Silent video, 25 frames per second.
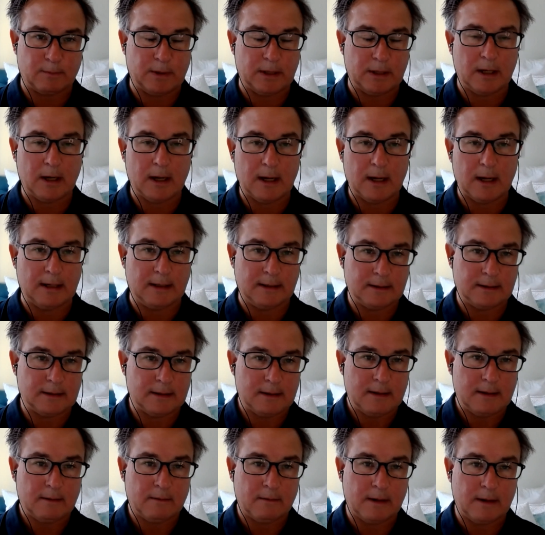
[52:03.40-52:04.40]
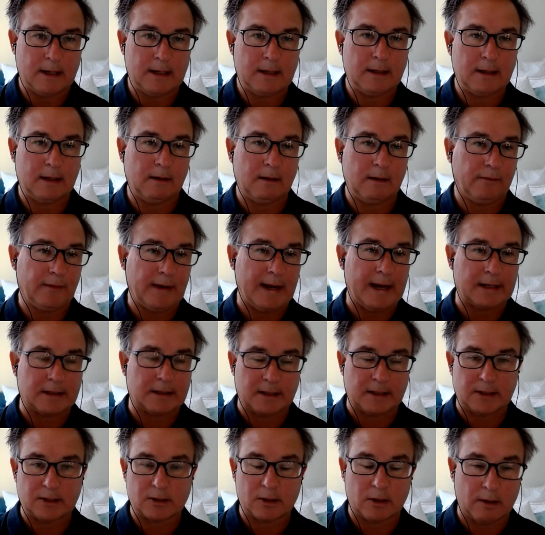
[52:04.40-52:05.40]
behind, right? And in fact,
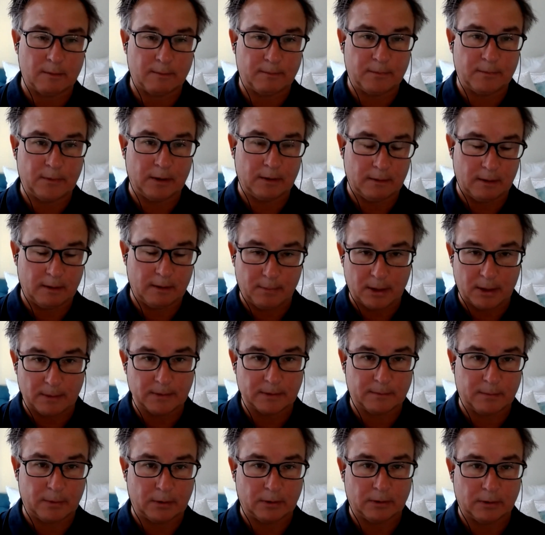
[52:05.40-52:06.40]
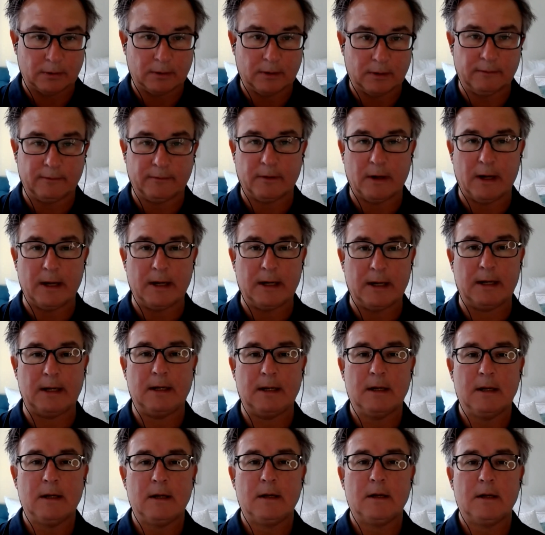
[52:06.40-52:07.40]
I saw a public poll on Friday